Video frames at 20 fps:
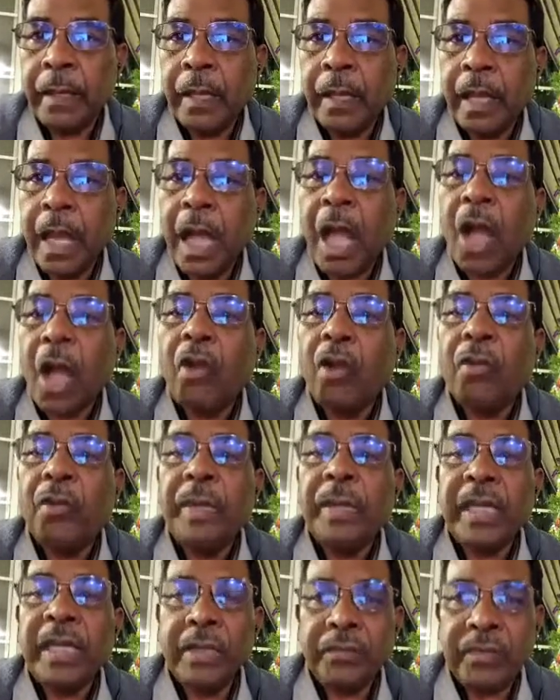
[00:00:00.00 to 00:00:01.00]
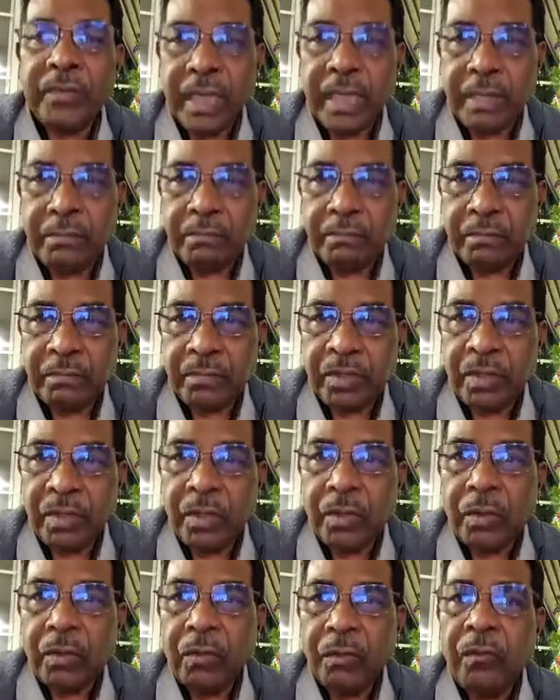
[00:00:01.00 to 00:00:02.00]
How many of them
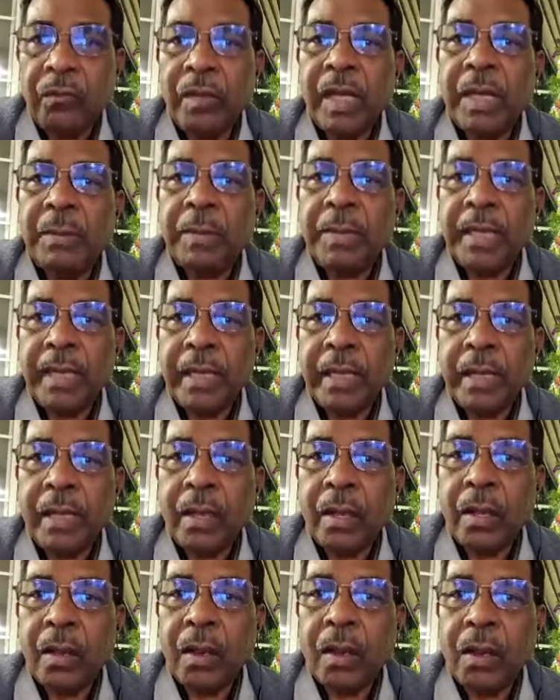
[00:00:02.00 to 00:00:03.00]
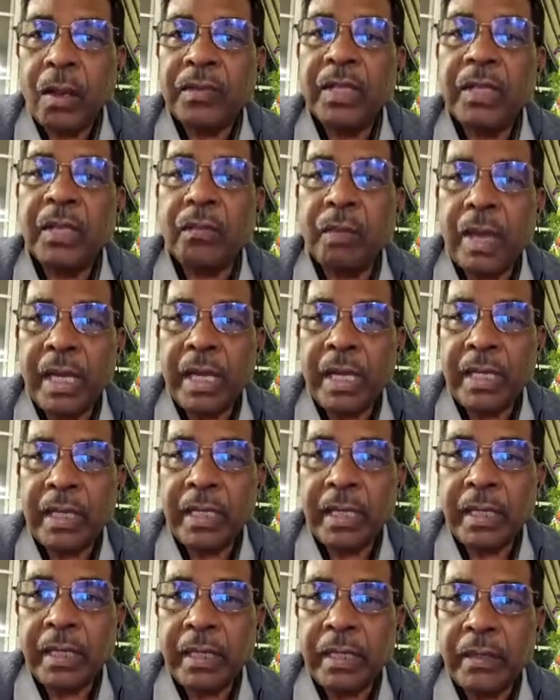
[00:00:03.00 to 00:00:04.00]
will be of the
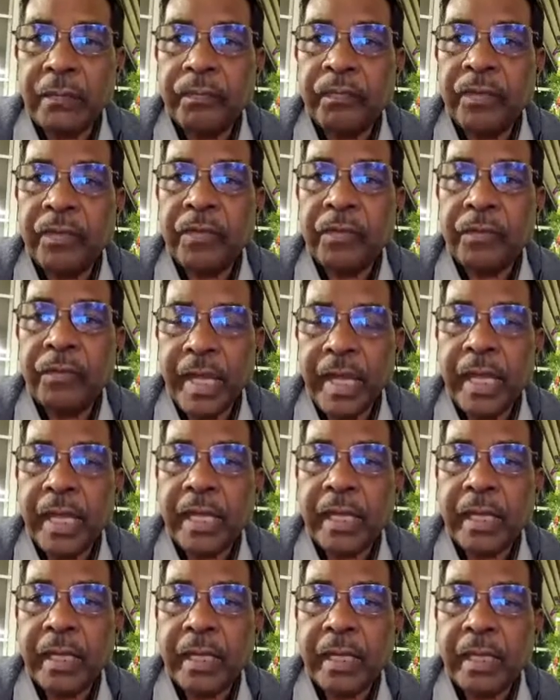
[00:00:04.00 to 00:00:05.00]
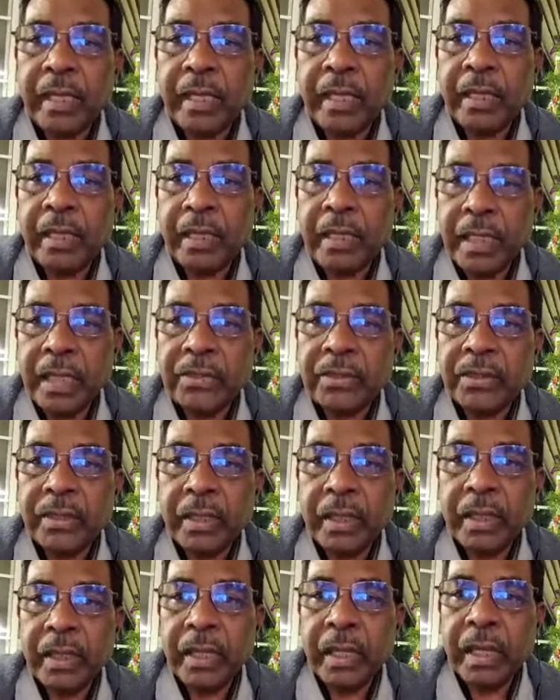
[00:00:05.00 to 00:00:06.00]
quality where this
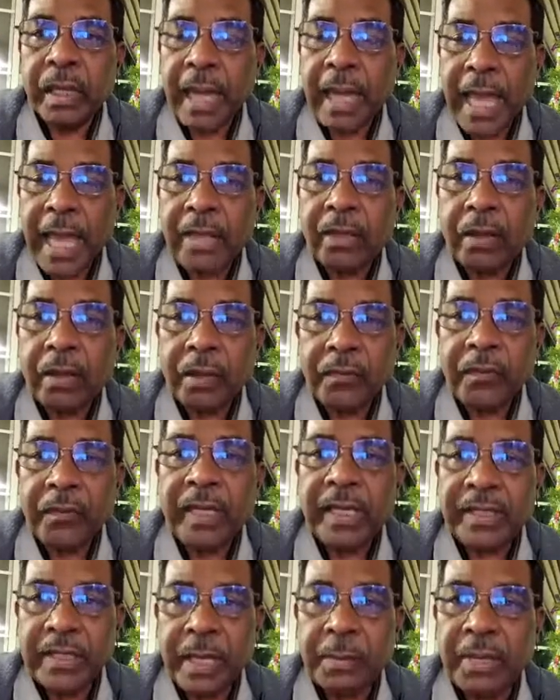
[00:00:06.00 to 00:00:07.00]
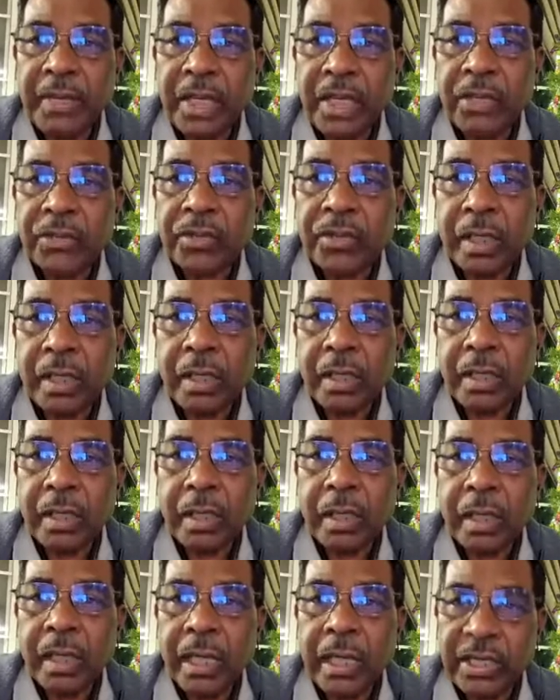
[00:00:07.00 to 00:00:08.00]
lack of examination,
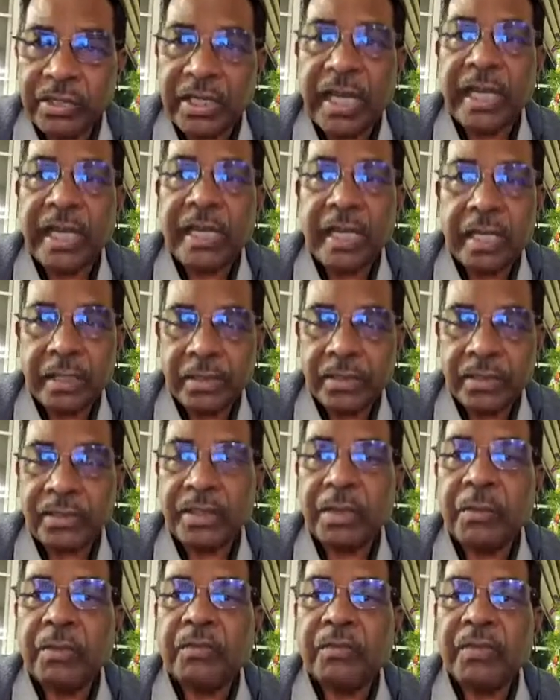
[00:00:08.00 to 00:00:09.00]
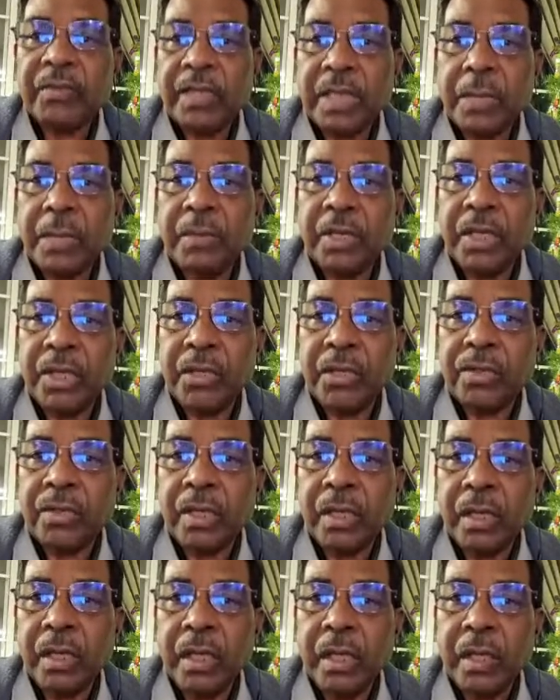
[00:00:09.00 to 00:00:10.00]
a standard system of
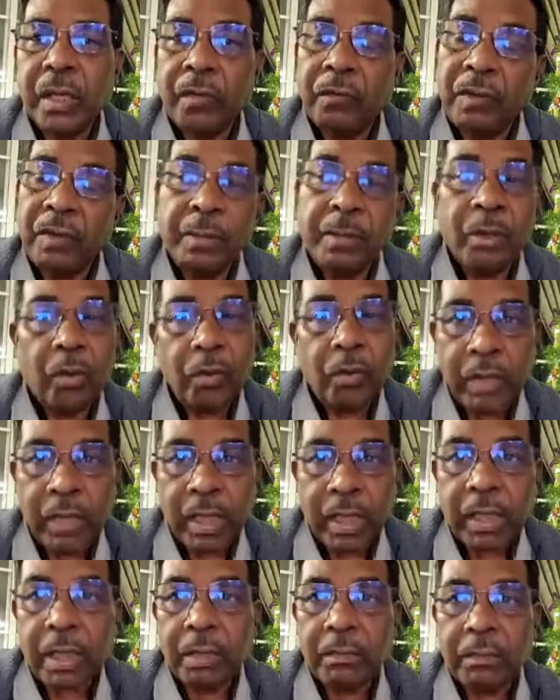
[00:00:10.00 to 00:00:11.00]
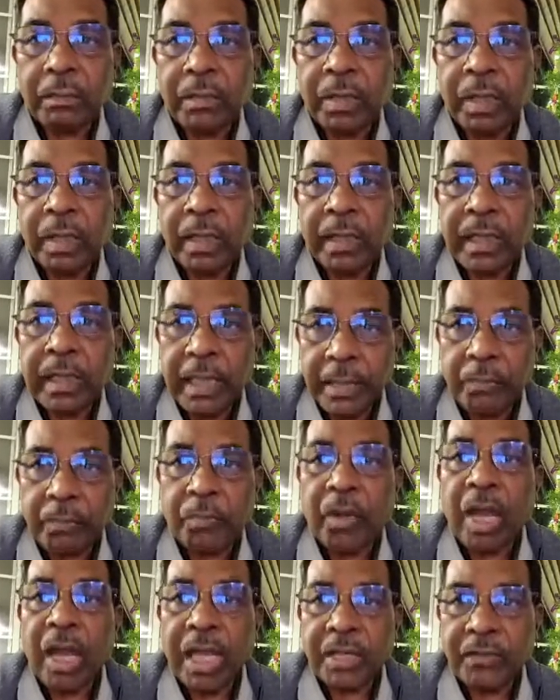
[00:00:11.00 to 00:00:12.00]
examination, will be overcome? The
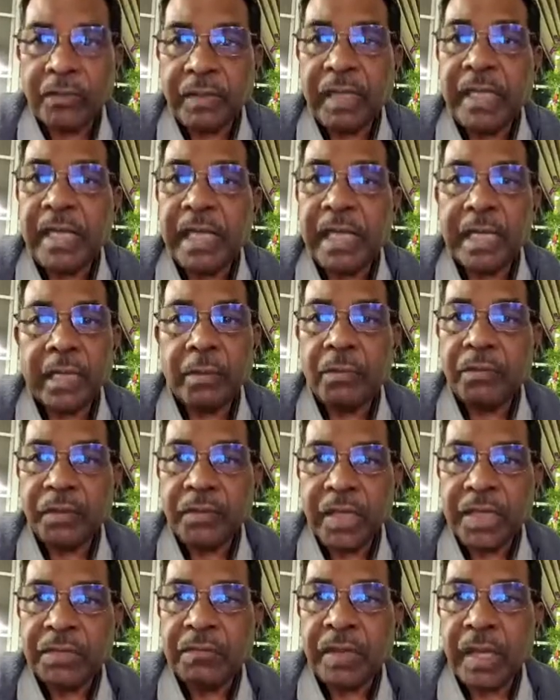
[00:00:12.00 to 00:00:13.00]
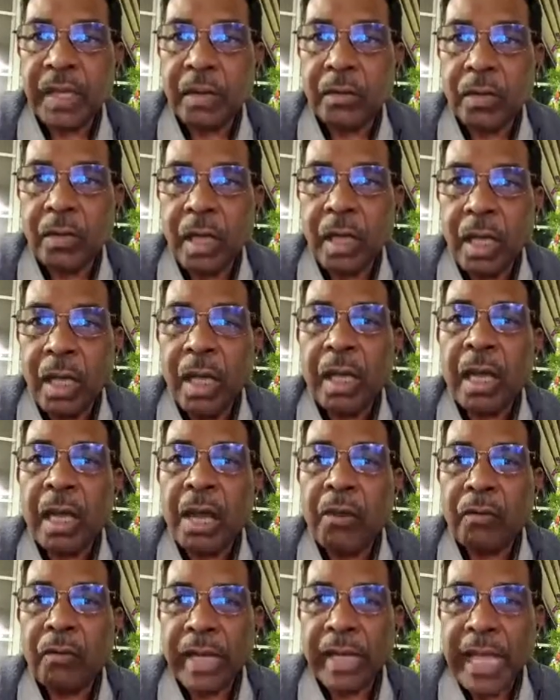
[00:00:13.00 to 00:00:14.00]
employers will take them at face value.
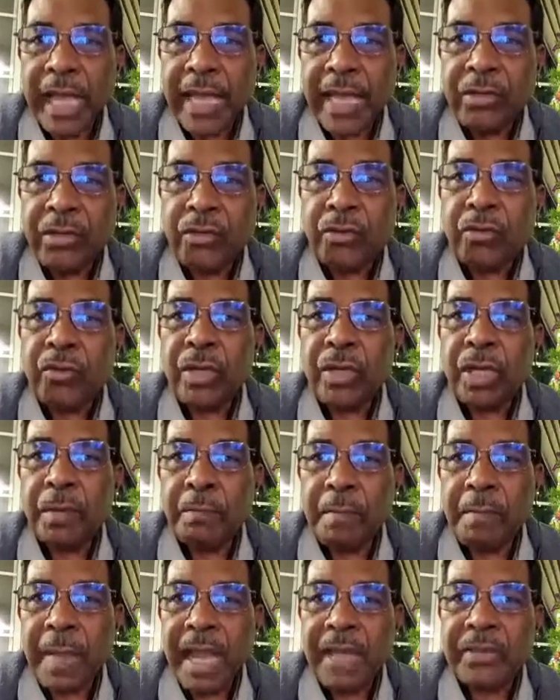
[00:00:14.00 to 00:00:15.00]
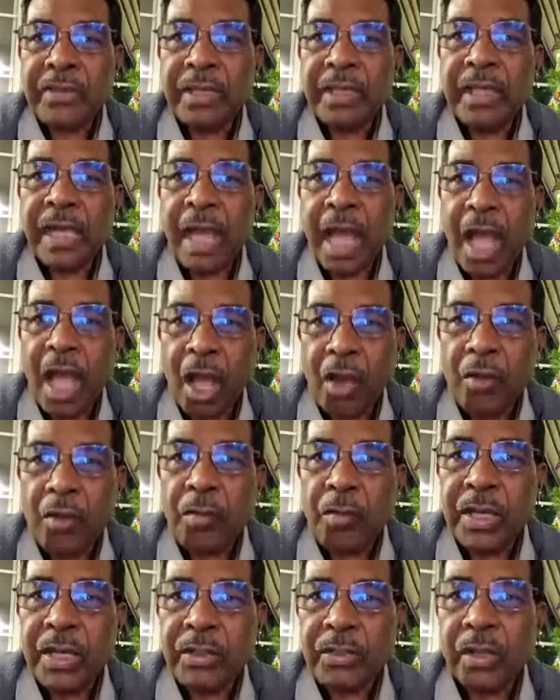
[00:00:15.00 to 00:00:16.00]
Now, can you imagine how
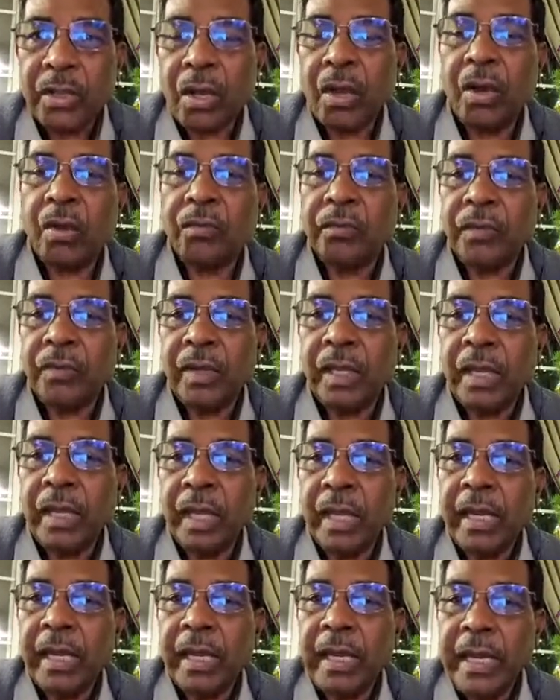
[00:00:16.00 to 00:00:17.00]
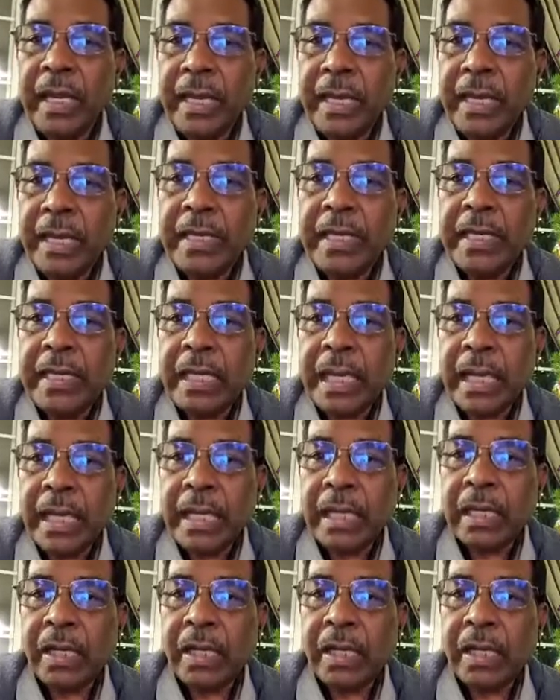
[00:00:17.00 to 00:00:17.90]
much of interwoven